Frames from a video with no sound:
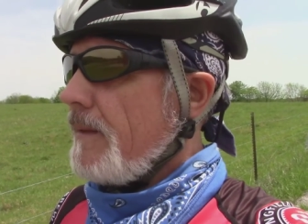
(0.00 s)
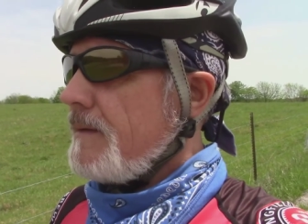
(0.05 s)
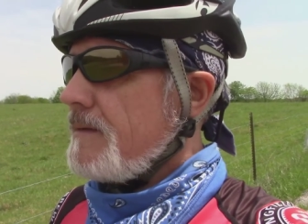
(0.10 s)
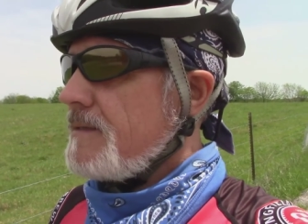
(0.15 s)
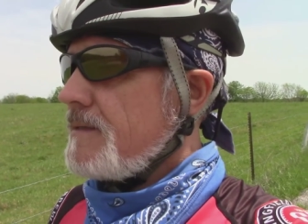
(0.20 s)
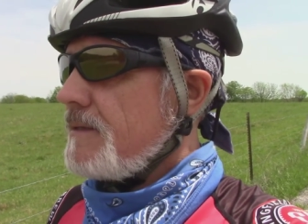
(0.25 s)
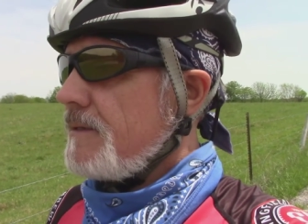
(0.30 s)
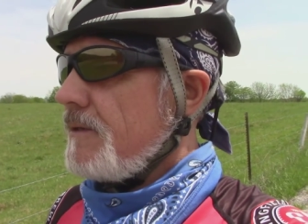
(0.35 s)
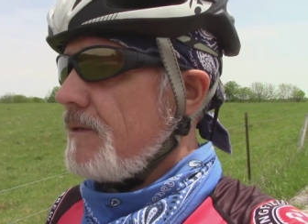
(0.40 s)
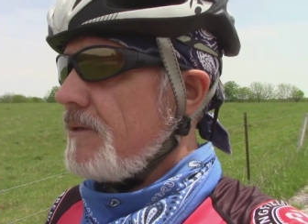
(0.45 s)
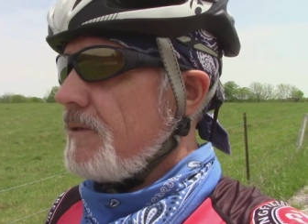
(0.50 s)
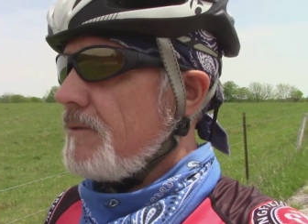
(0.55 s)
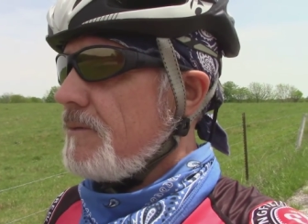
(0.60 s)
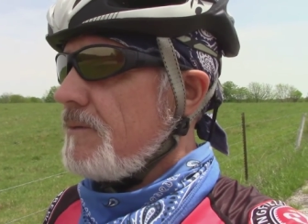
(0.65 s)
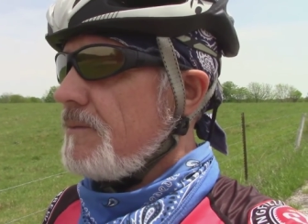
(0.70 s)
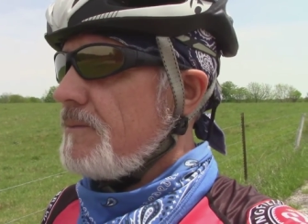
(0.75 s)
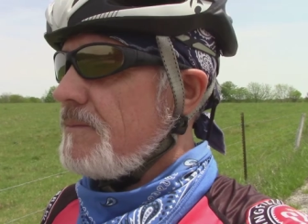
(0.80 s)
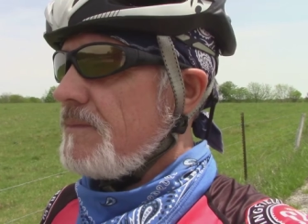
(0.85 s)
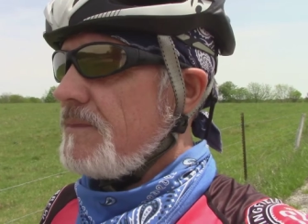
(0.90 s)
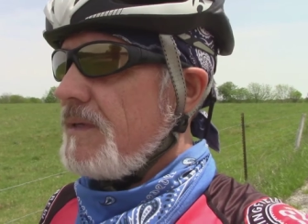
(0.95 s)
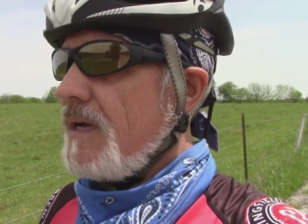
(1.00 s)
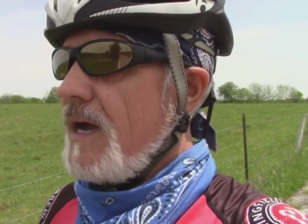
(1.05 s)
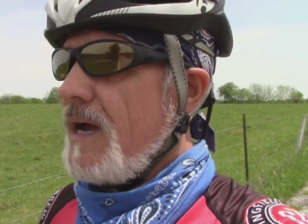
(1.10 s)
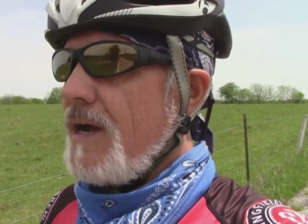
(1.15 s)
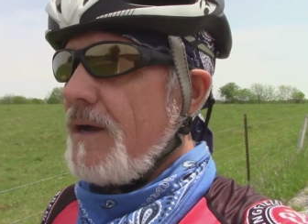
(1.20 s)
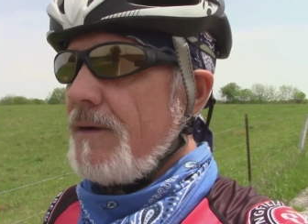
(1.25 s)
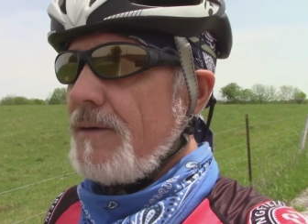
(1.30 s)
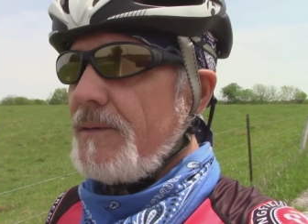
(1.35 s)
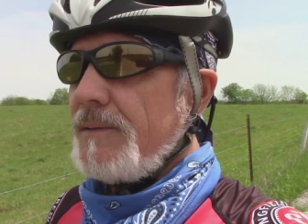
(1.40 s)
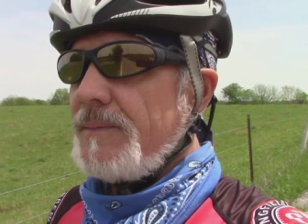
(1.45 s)
So
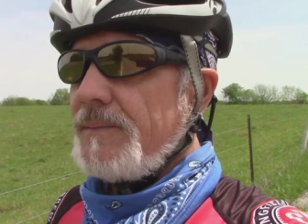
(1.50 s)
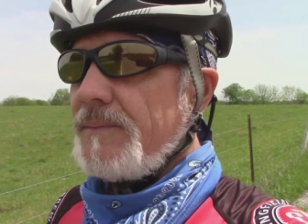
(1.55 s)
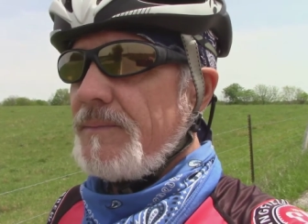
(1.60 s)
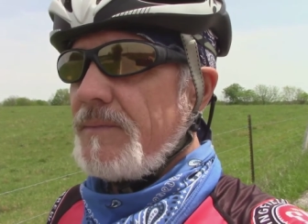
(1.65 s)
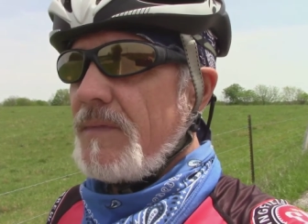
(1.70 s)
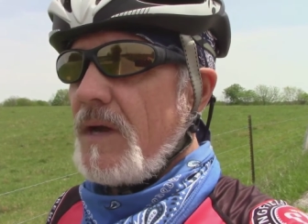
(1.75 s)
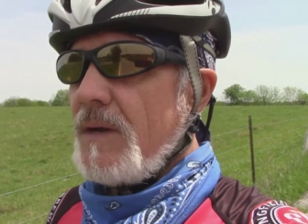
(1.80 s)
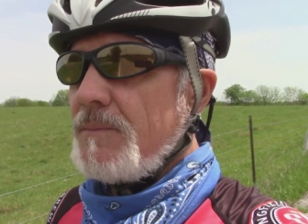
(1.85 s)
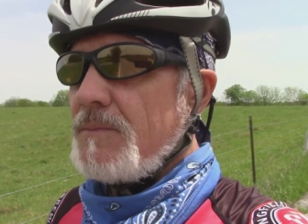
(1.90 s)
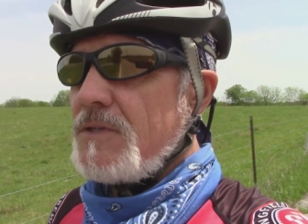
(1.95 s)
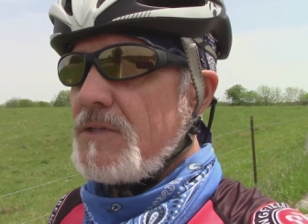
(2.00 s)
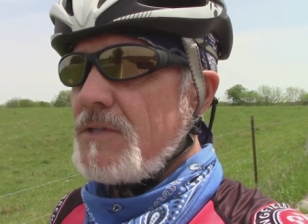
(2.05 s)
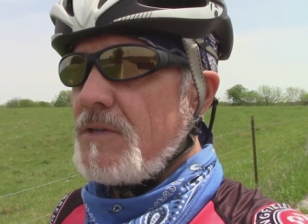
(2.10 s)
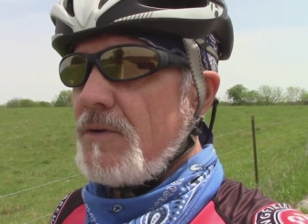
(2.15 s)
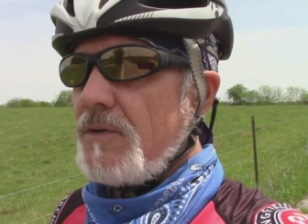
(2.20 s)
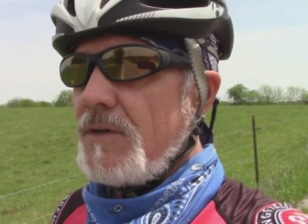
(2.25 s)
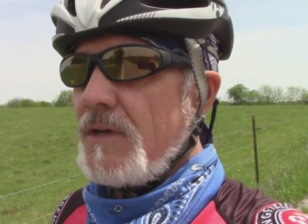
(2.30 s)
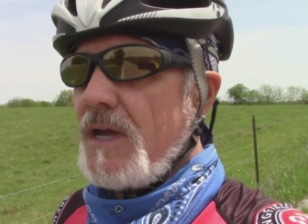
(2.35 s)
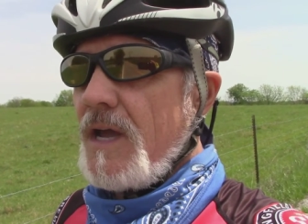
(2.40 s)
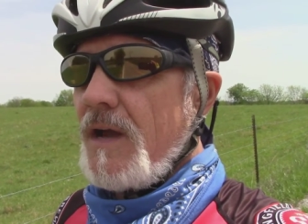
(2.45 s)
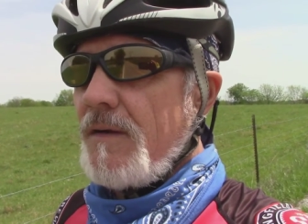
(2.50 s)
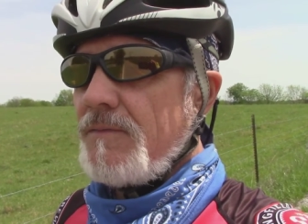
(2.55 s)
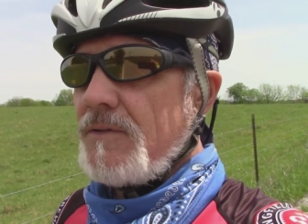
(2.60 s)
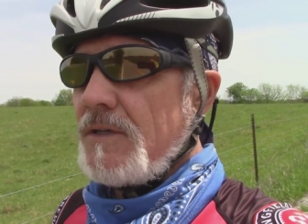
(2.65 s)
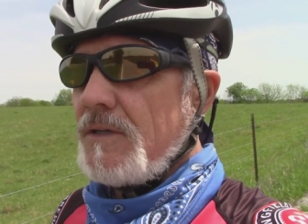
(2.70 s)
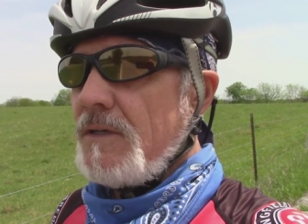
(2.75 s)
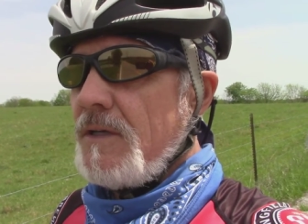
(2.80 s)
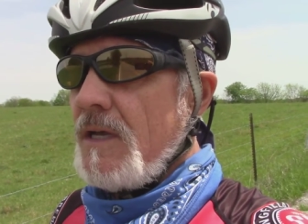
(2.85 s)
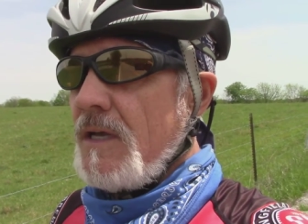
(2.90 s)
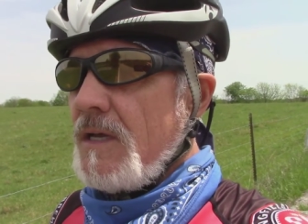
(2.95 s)
now I'm just gonna have
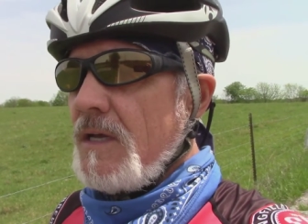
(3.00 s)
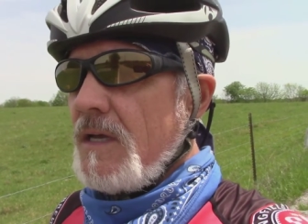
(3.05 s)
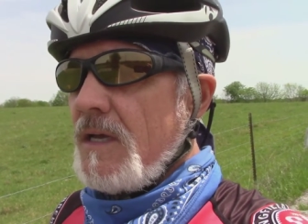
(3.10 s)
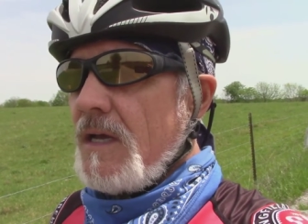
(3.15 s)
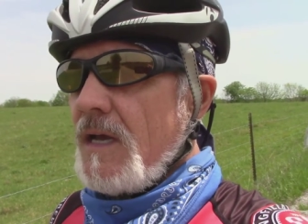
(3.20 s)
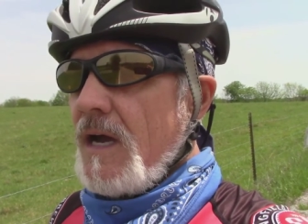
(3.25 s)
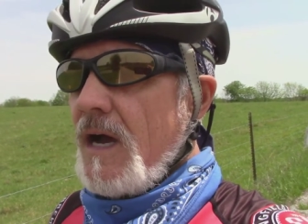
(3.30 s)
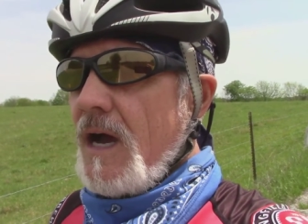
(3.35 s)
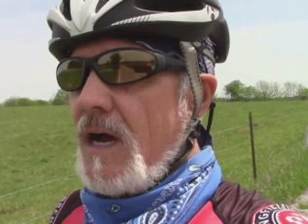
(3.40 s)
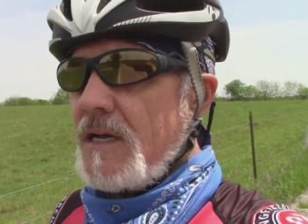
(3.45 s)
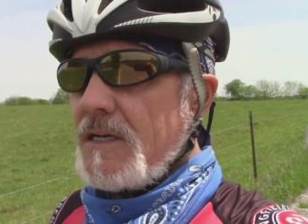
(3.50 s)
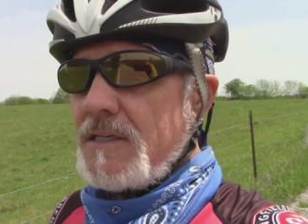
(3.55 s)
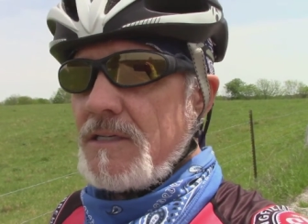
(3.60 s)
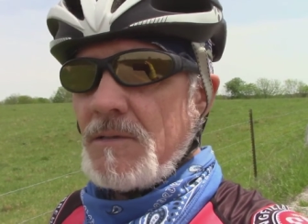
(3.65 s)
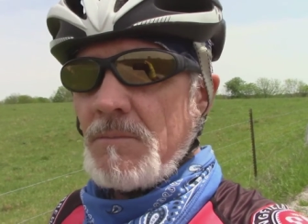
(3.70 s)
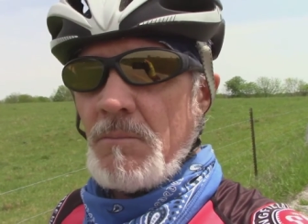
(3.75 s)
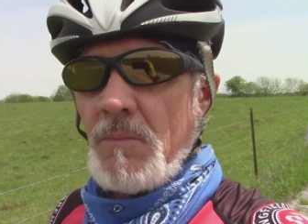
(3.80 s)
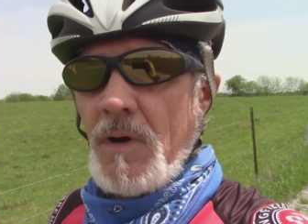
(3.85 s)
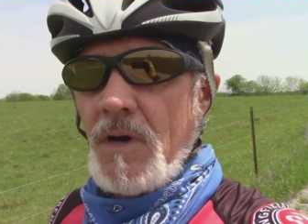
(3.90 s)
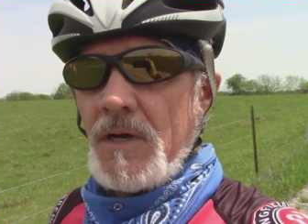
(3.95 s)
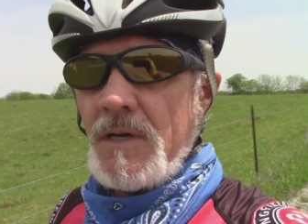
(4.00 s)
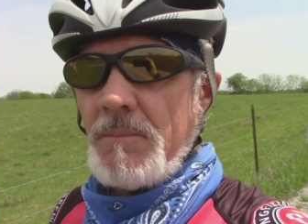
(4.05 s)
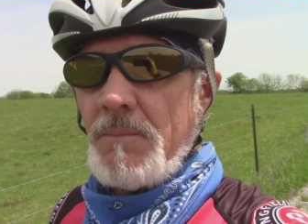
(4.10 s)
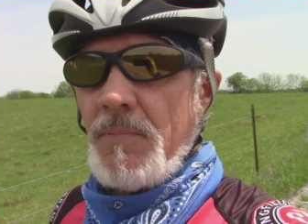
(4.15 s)
to ice some body